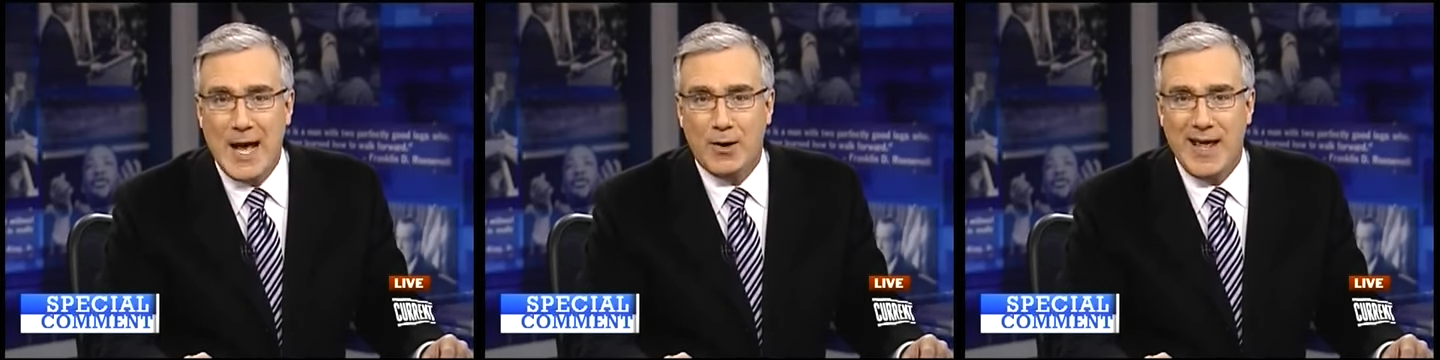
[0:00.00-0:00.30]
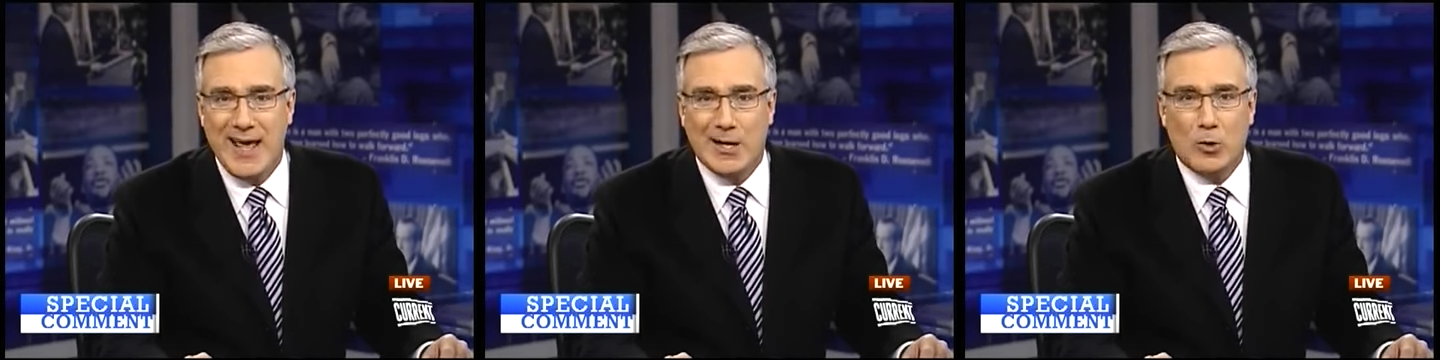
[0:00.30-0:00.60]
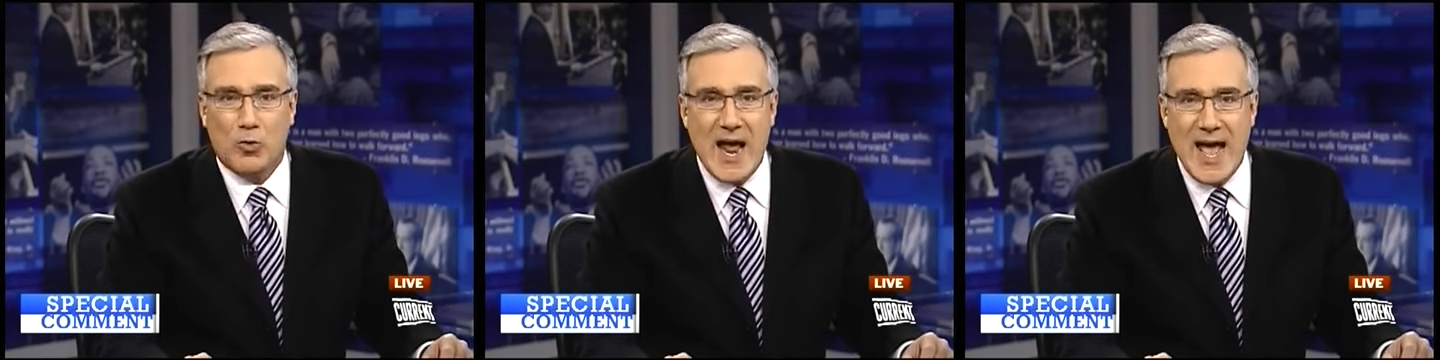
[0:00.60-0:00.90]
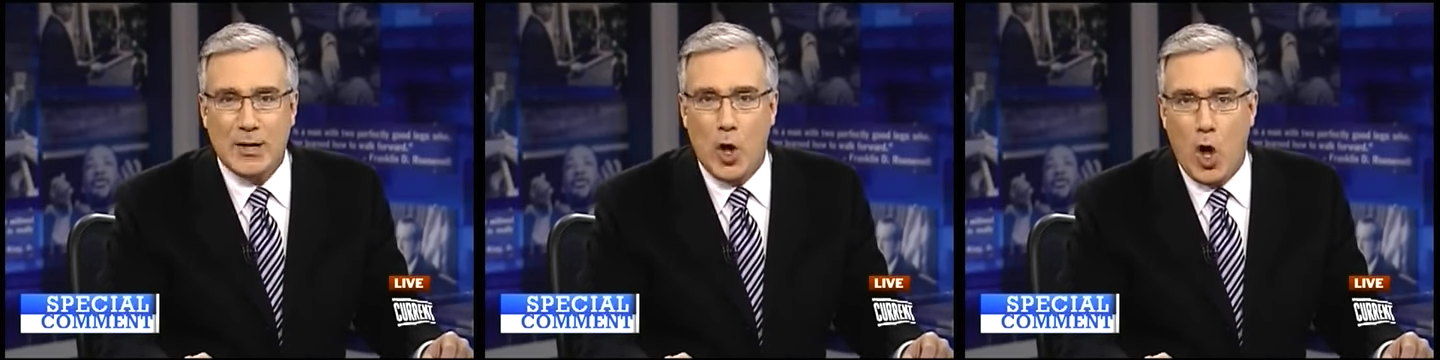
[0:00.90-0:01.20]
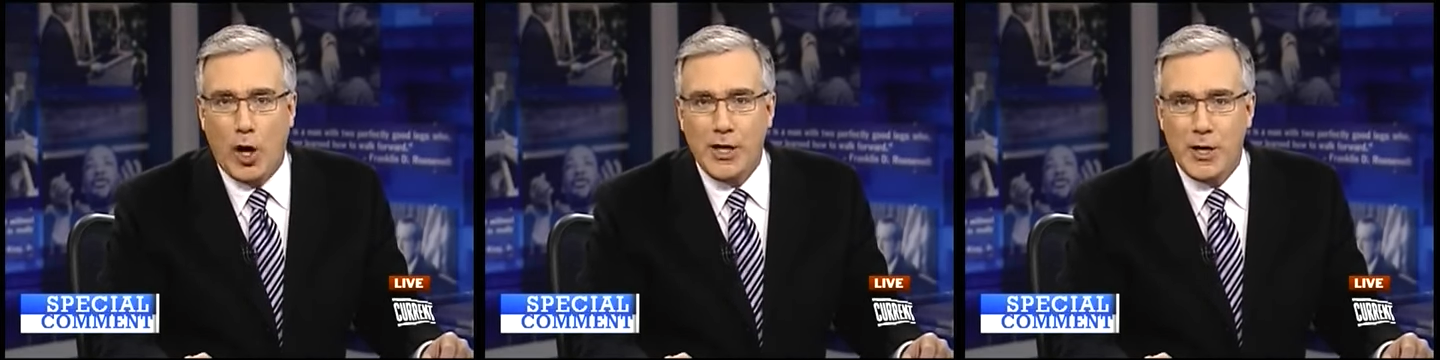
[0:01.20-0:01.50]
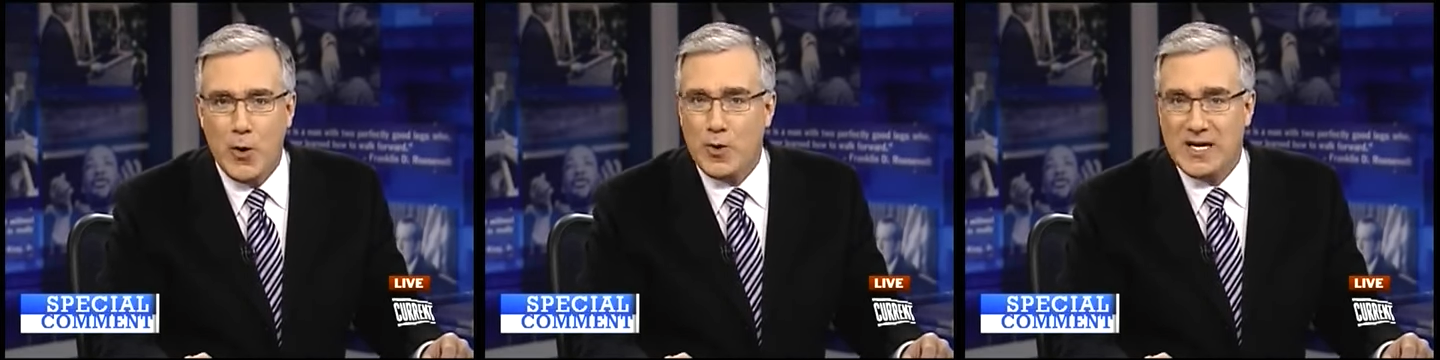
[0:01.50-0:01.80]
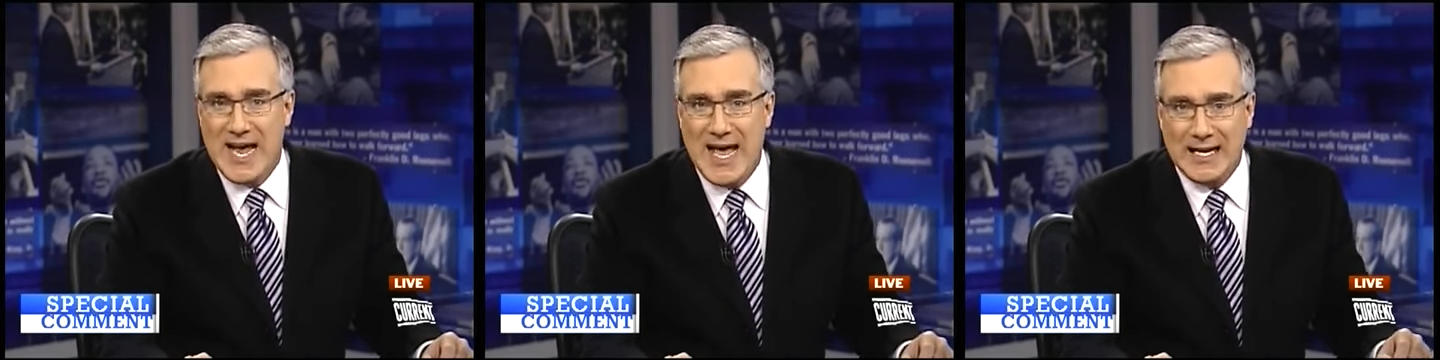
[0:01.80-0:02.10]
out LRAD audio
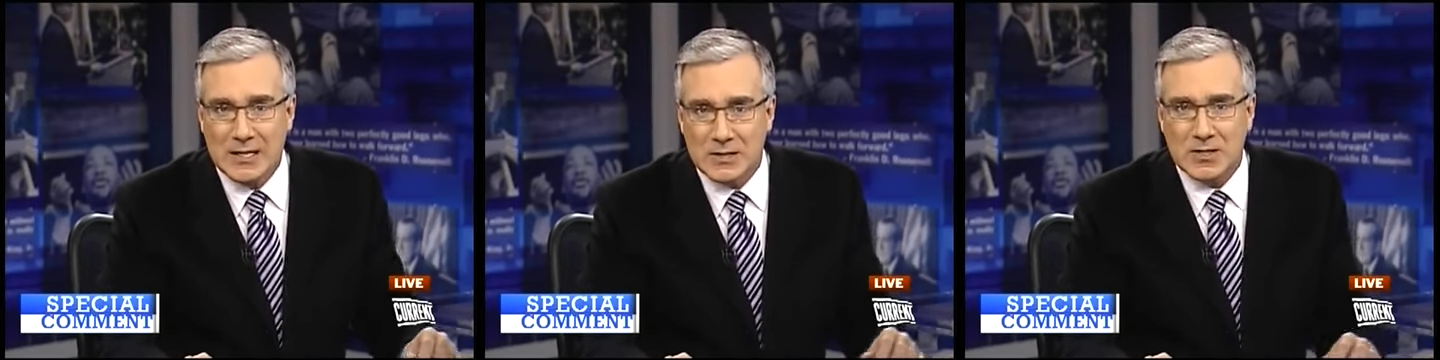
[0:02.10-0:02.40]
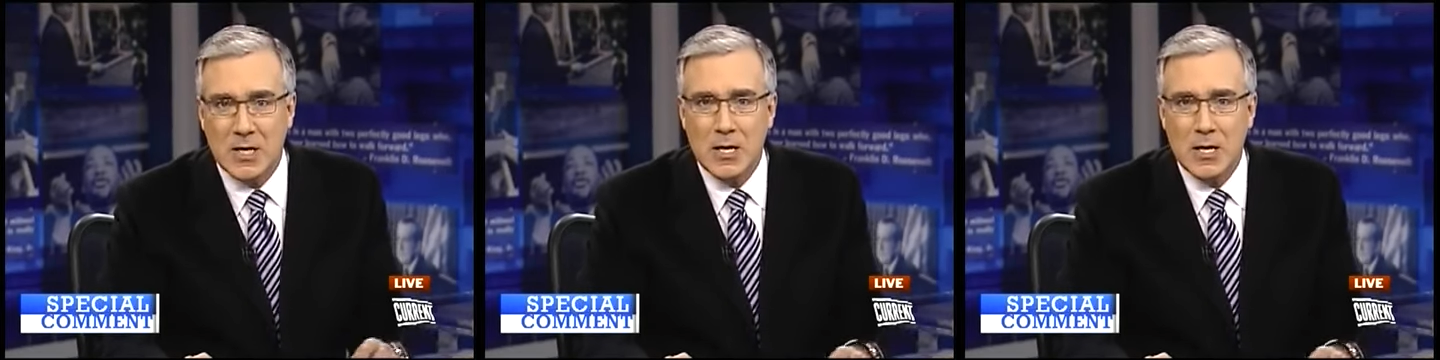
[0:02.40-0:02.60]
cannons,